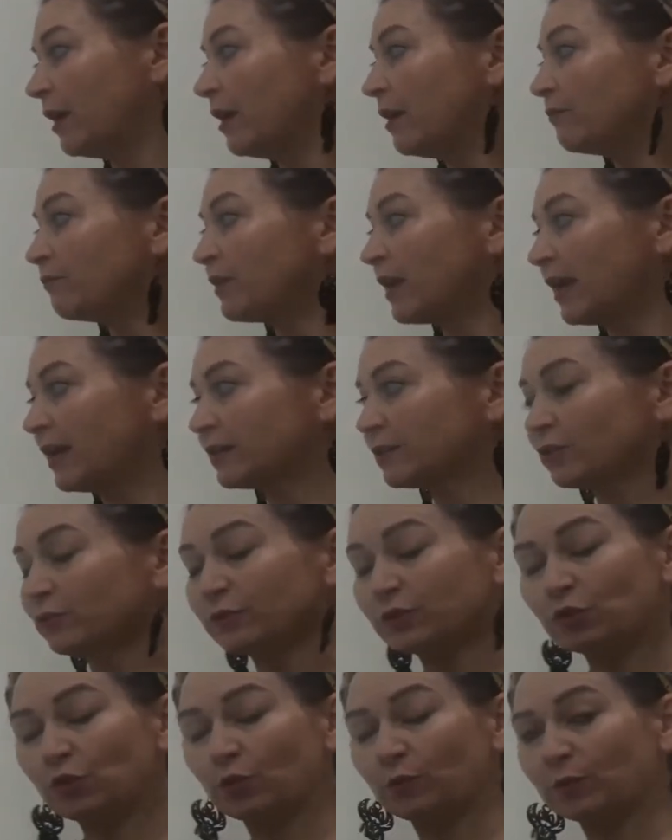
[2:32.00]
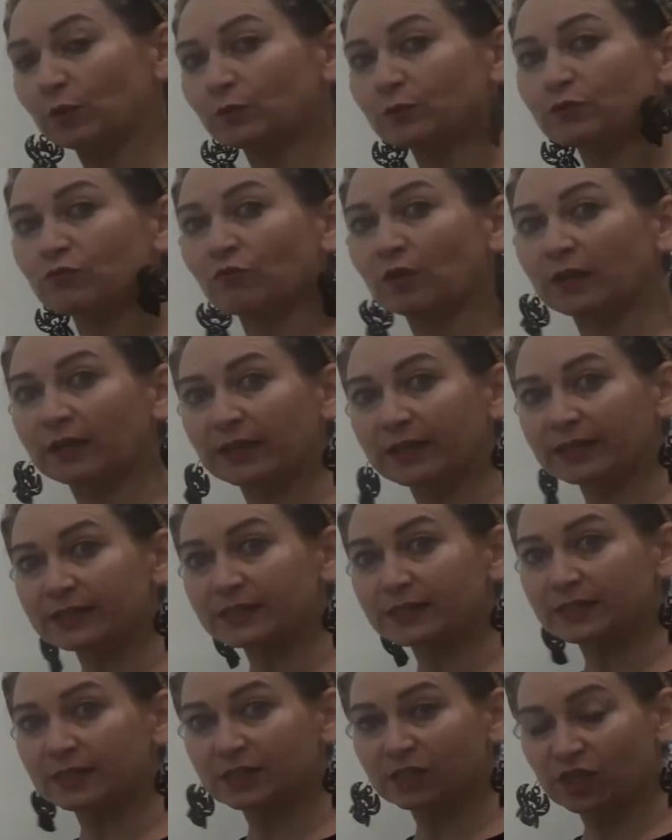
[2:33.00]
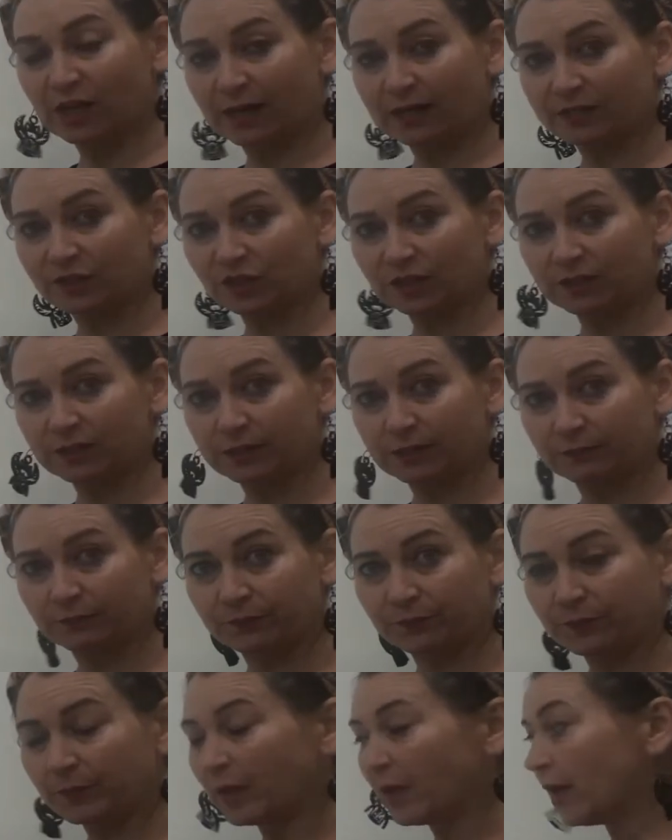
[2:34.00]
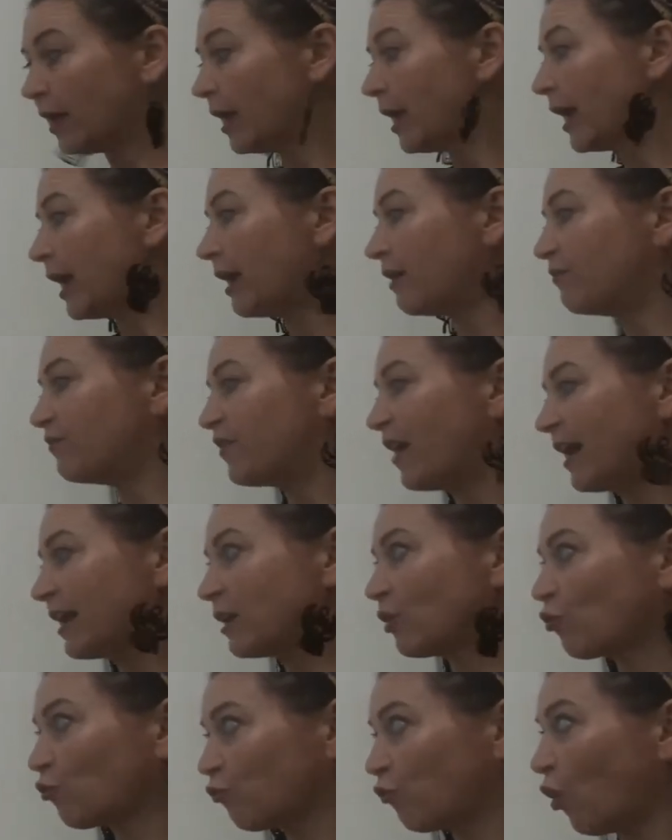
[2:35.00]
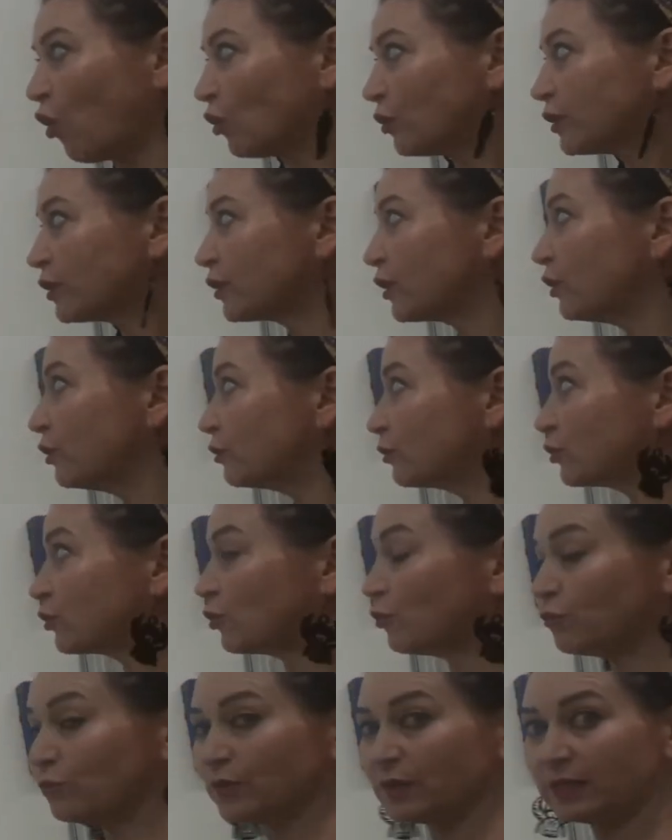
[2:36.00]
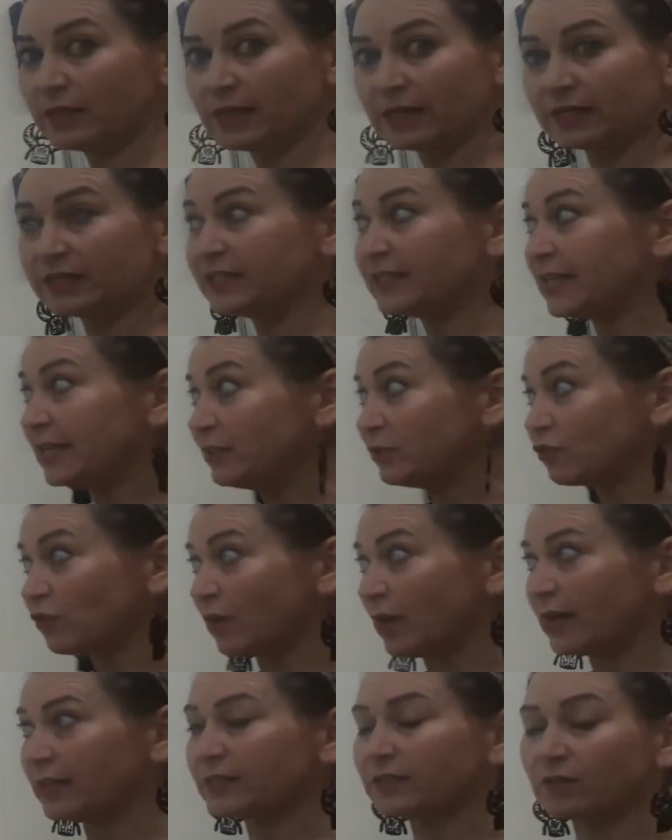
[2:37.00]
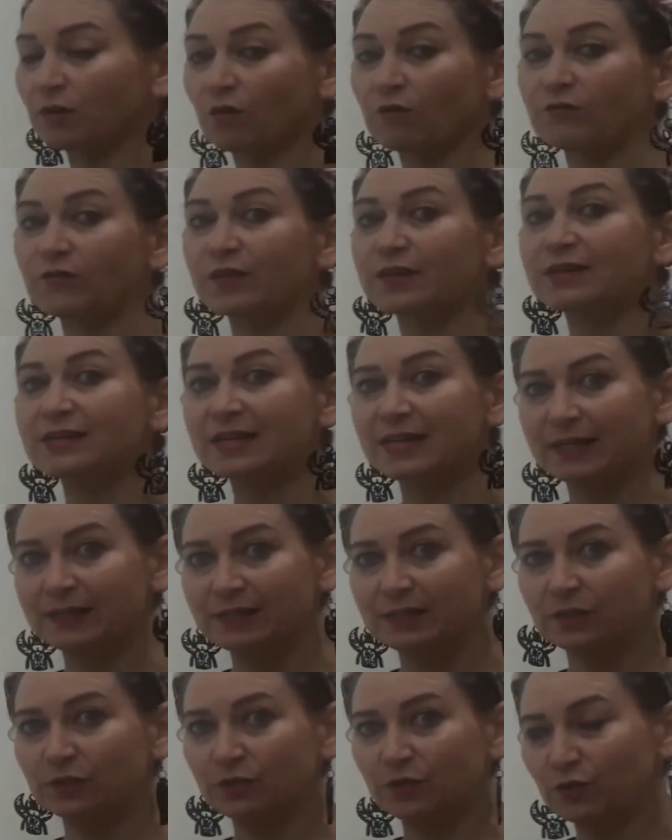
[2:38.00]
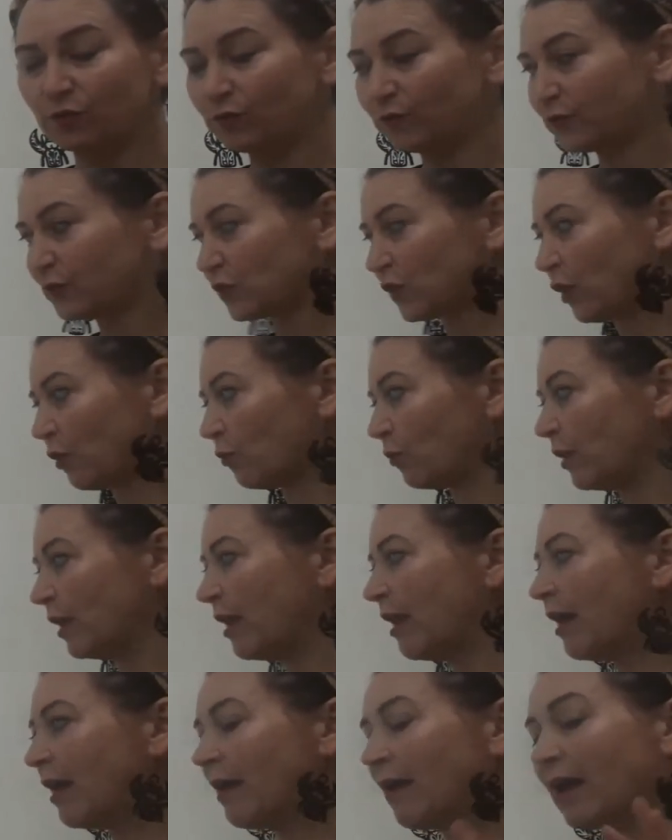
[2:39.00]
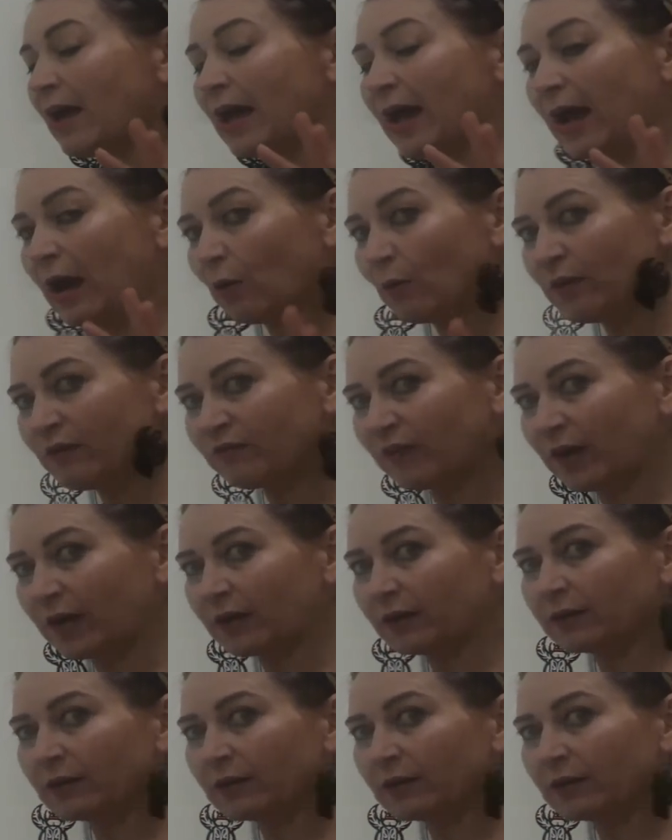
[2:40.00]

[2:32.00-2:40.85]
The axon terminals release the charges, and they cross to the dendrites of the next nerve cell. However,